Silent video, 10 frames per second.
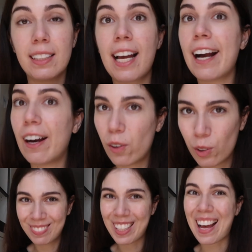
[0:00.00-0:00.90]
Now
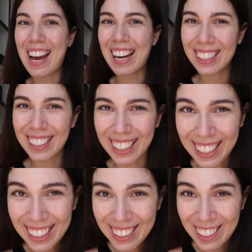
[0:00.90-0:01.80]
the editing
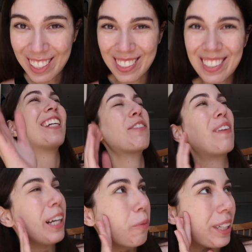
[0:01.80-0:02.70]
he does, it's
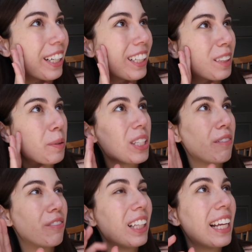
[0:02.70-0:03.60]
very weird because I
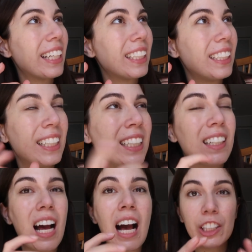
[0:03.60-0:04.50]
feel like the
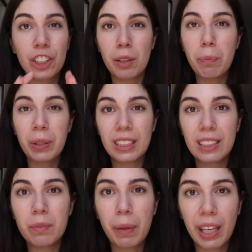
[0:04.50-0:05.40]
actual
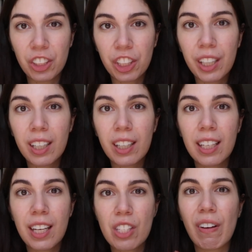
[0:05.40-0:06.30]
printed picture
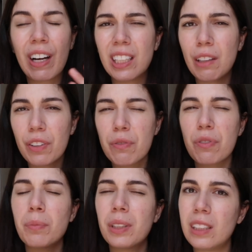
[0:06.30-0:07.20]
is very different
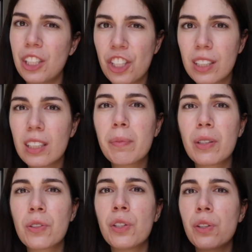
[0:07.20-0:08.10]
from the digital,
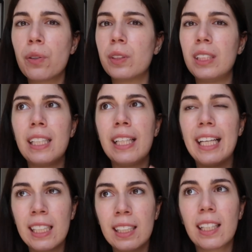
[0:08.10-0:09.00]
because you know the
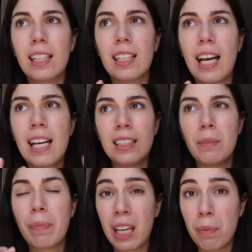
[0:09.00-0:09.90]
ink and the
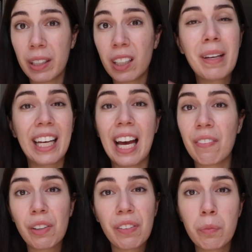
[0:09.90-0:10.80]
paper make
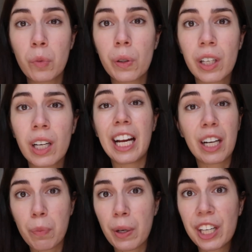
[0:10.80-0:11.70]
everything more
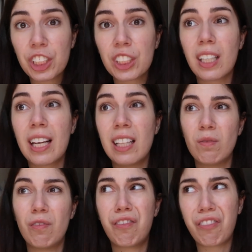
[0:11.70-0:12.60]
airbrushed
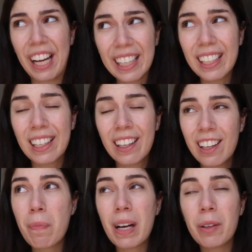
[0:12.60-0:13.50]
and fake.
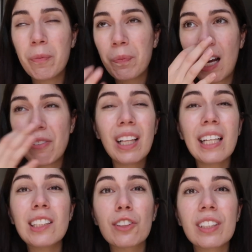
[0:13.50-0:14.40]
But I feel
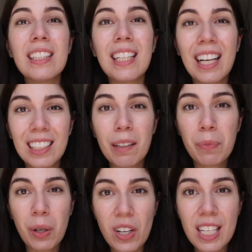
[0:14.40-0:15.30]
like during the editing
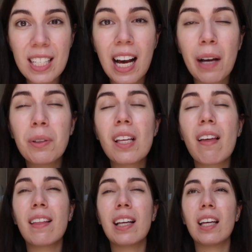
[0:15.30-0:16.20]
process I was
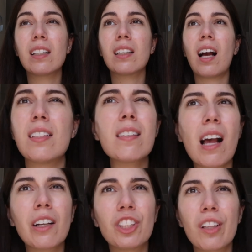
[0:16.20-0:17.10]
thinking, this is
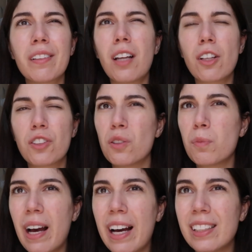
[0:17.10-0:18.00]
actually not too
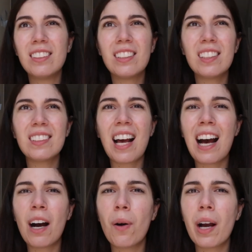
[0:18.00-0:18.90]
bad. This is
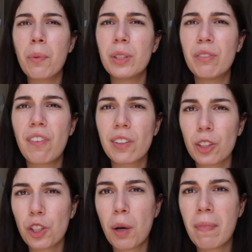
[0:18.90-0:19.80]
how I would Photoshop